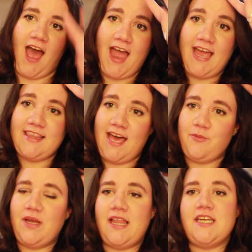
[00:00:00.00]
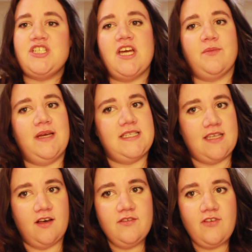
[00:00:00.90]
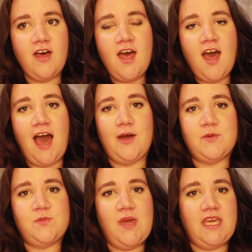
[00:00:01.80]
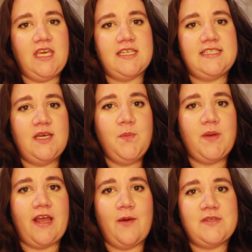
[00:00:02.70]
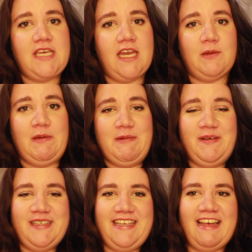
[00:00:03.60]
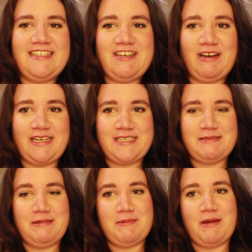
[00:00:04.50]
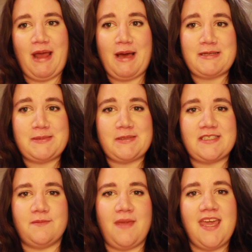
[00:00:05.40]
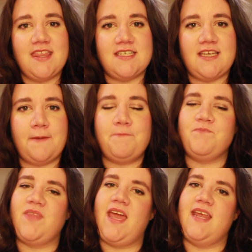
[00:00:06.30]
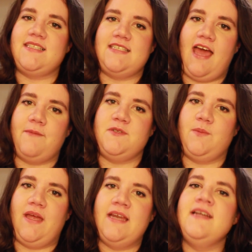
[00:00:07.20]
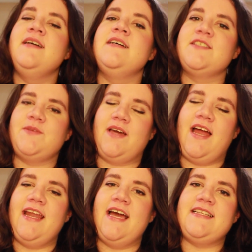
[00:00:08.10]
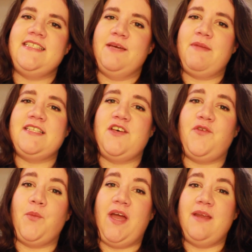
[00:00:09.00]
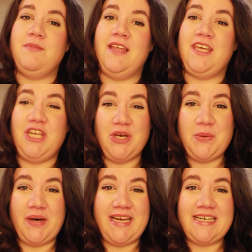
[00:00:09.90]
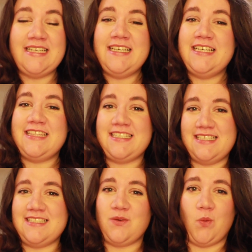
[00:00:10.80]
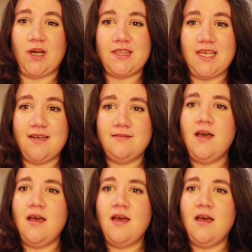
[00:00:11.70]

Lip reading: I had that reality check myself. I was making a dip and I was getting people talking to me about how I was supposed to make the dip, and I snapped a bit. So I kind of had to take myself away and be like, you know what? This isn't worth it.